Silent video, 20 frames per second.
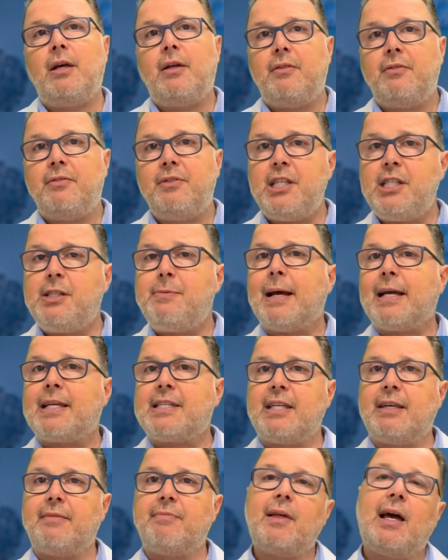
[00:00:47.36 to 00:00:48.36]
this
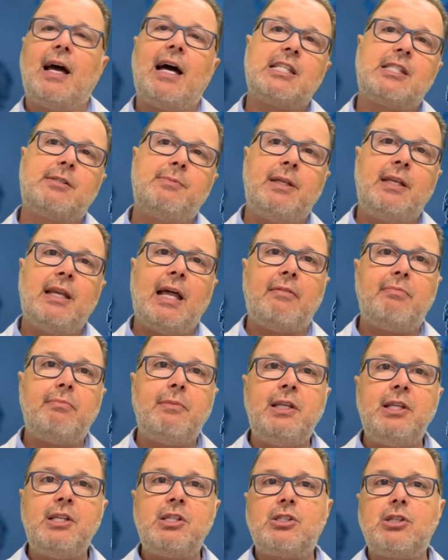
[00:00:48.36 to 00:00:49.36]
vaccine has been
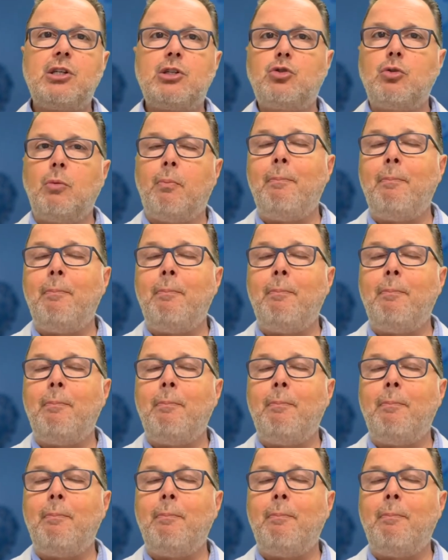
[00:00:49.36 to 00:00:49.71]
administered to